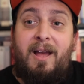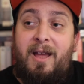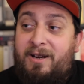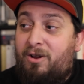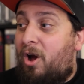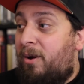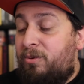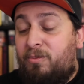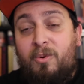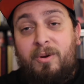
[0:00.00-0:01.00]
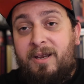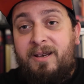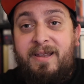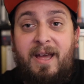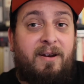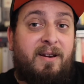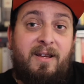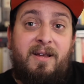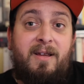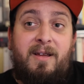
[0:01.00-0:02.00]
And I was walking down
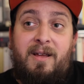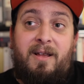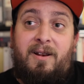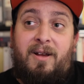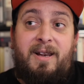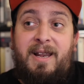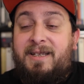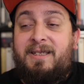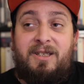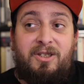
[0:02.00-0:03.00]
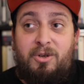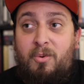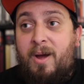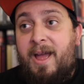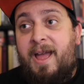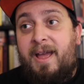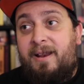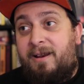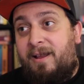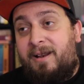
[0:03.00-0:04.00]
like Leicester
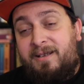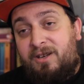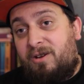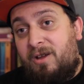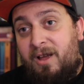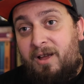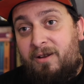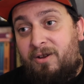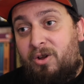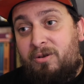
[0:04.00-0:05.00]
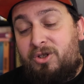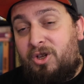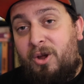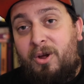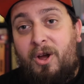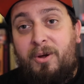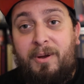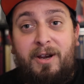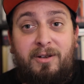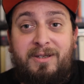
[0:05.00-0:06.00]
Square and Soho,
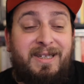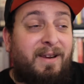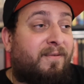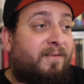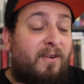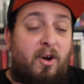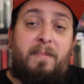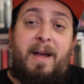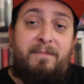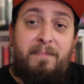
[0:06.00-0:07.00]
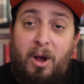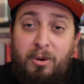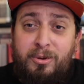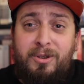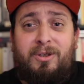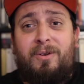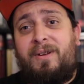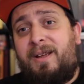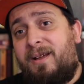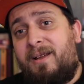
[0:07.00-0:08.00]
and I'd see FOP have posters of
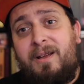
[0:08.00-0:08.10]
it